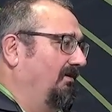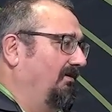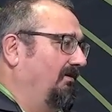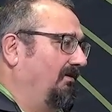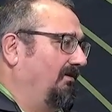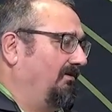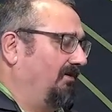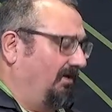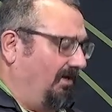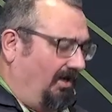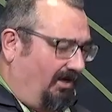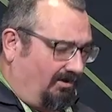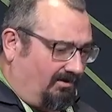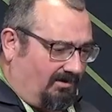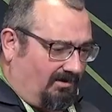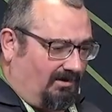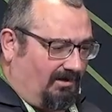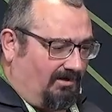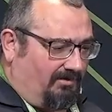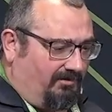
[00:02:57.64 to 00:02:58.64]
and you can't
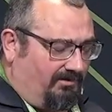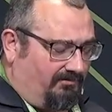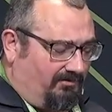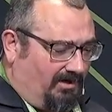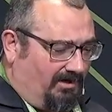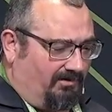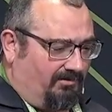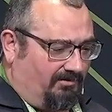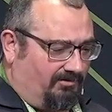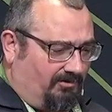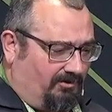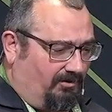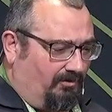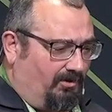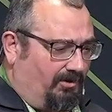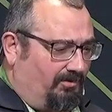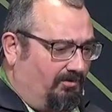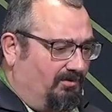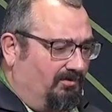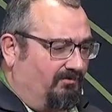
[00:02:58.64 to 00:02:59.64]
tell how the vendors are
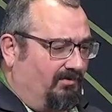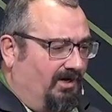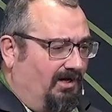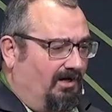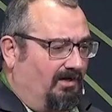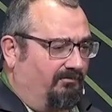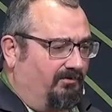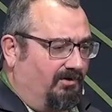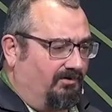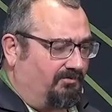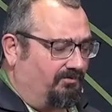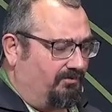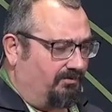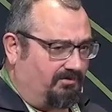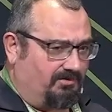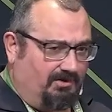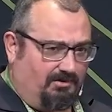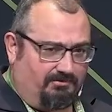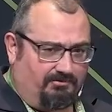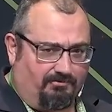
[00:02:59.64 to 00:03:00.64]
going to evolve it. So it
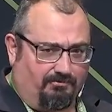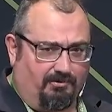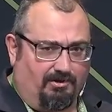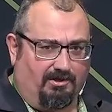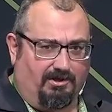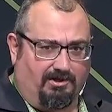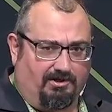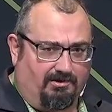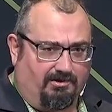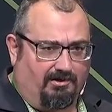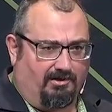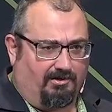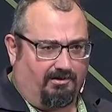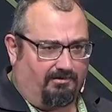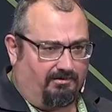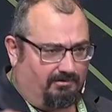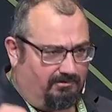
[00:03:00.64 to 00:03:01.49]
sounds really good.